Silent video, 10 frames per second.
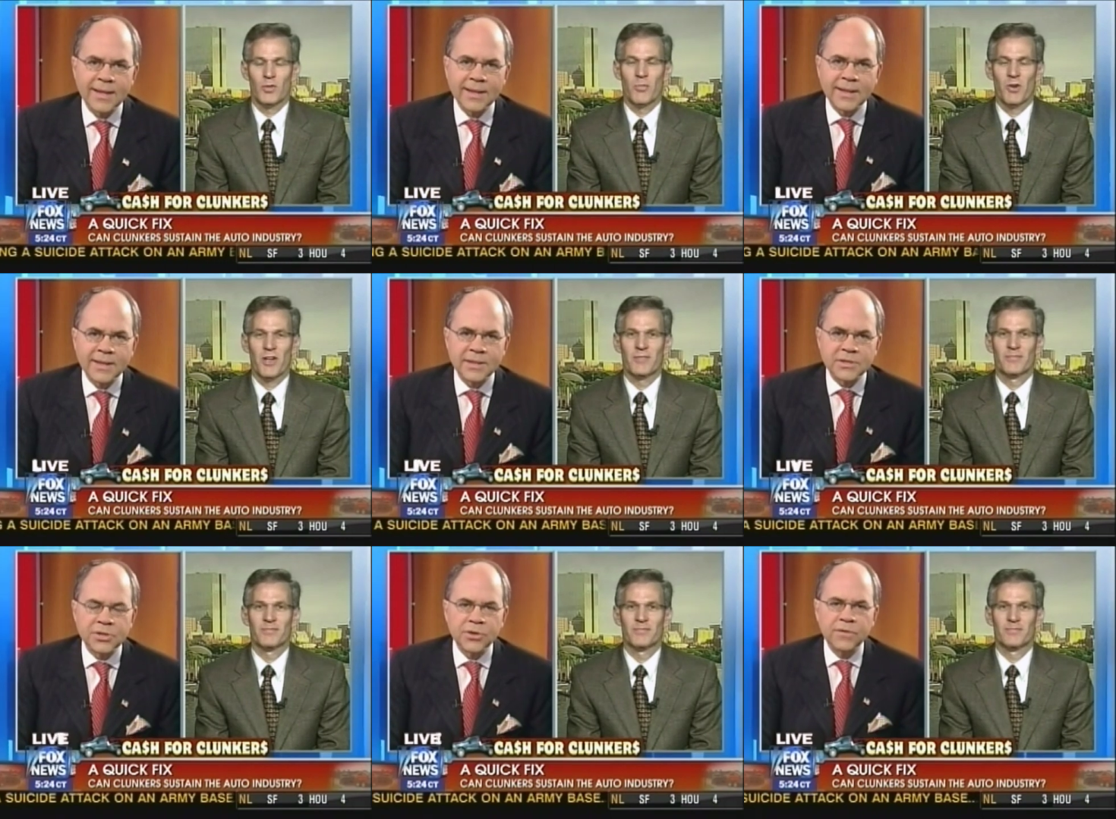Speaker 1: Good
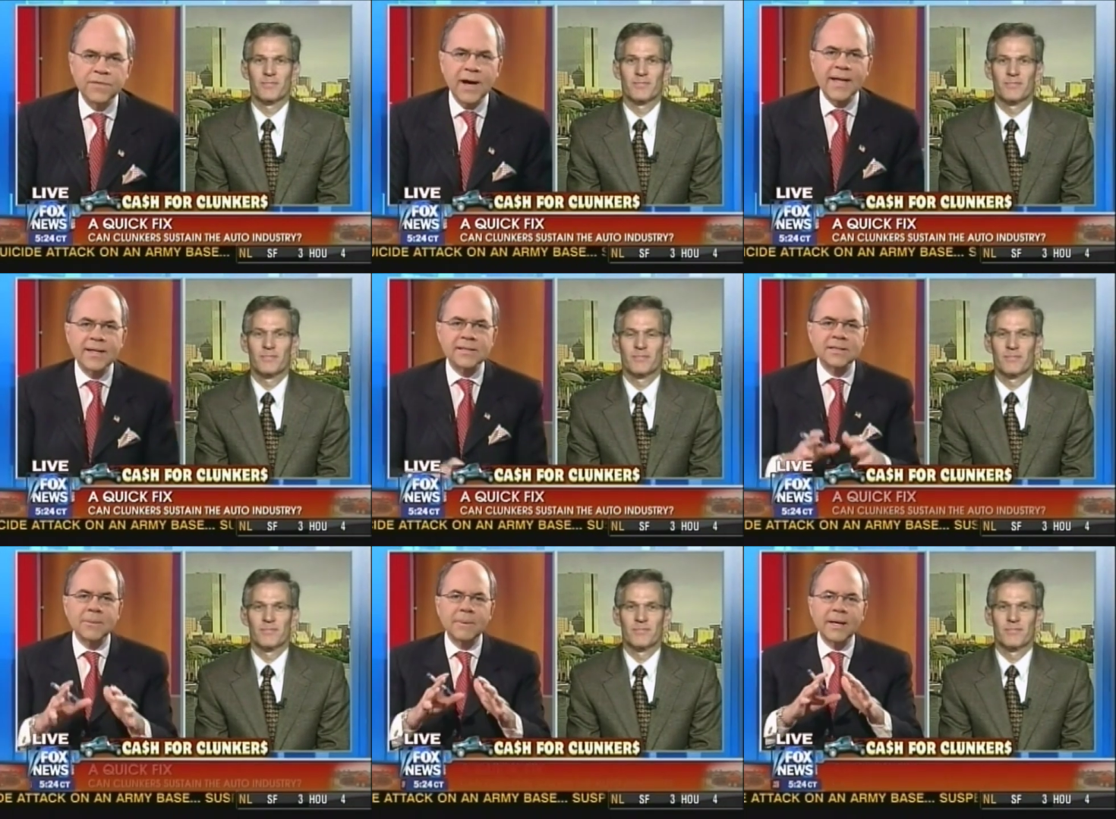morning. So you find this
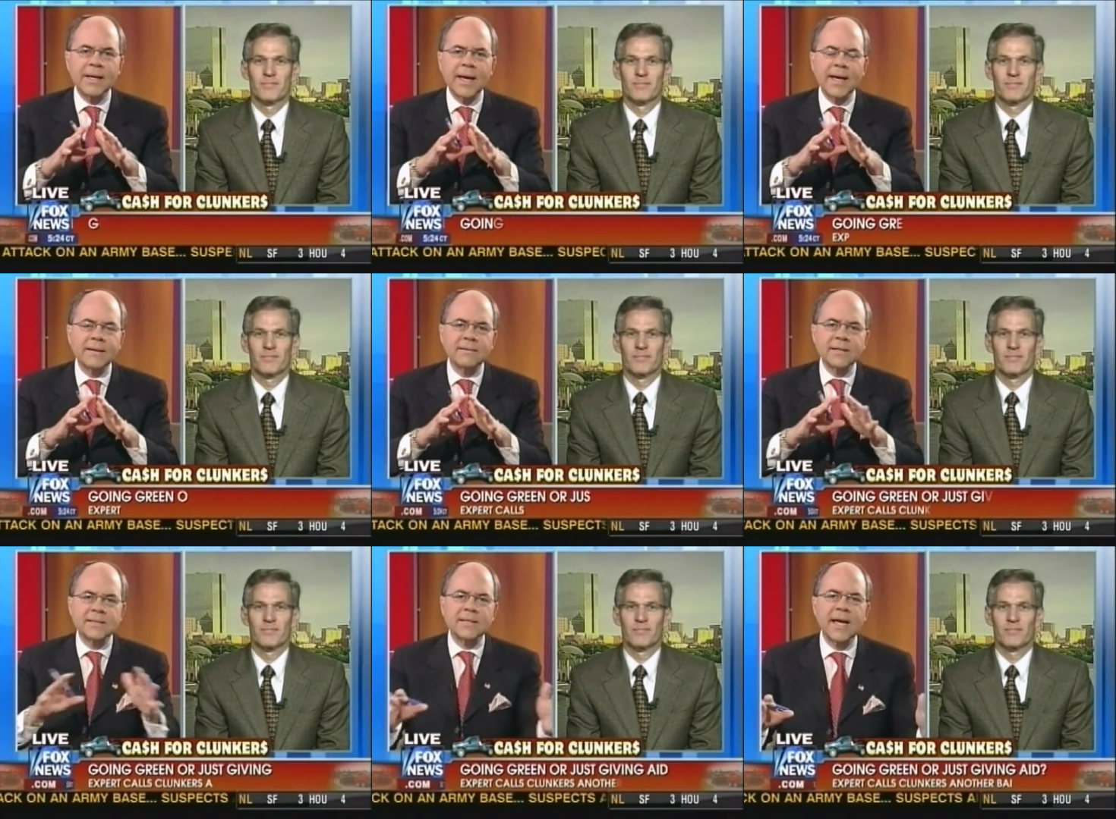to be a
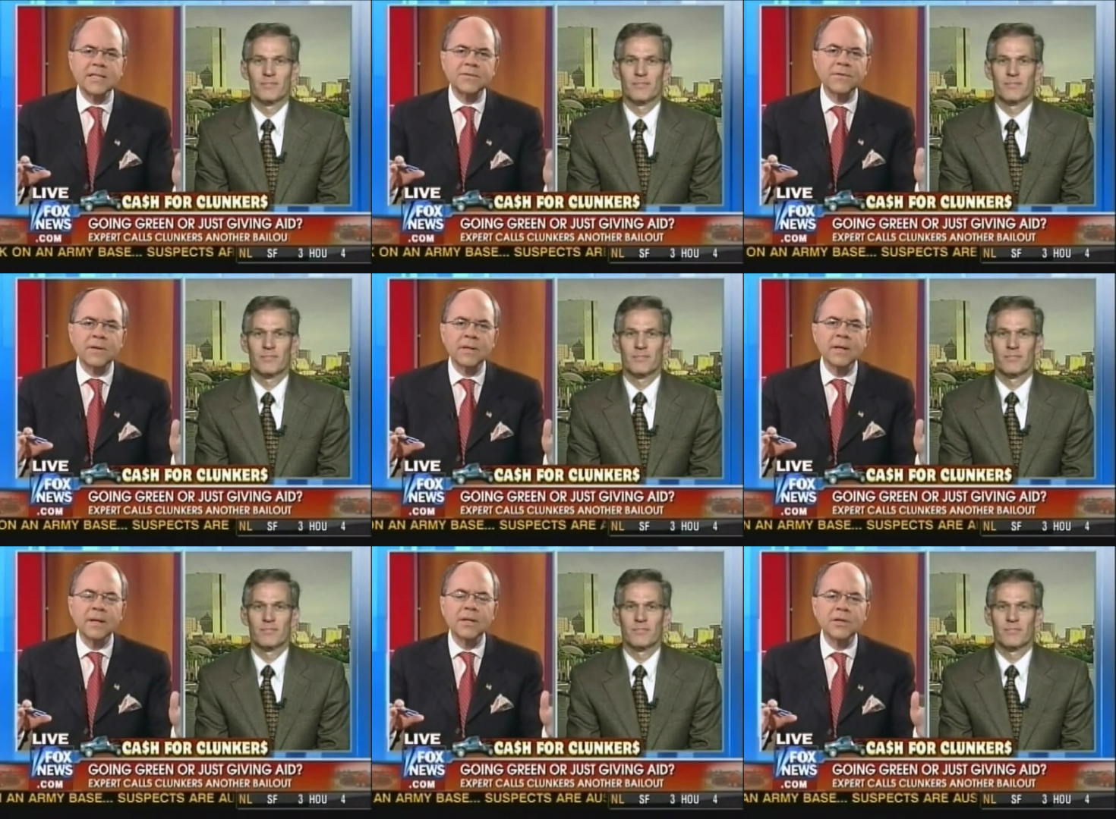
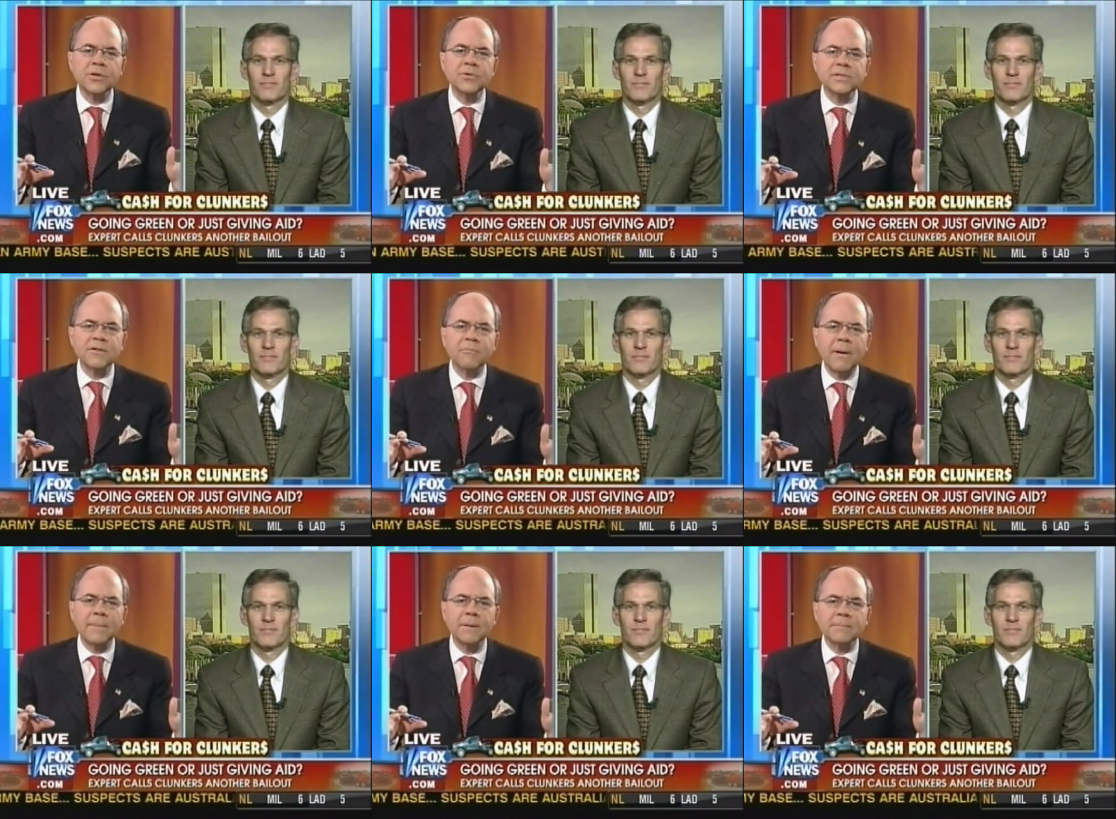distasteful use of
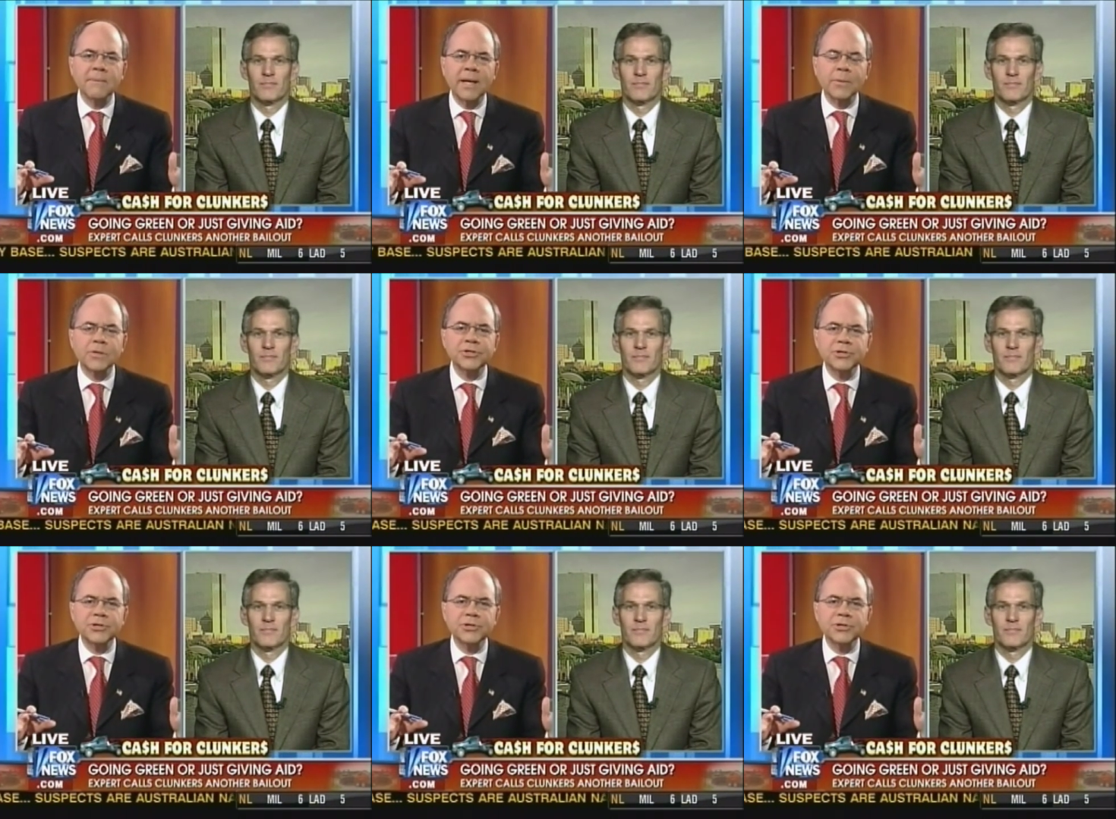public money. We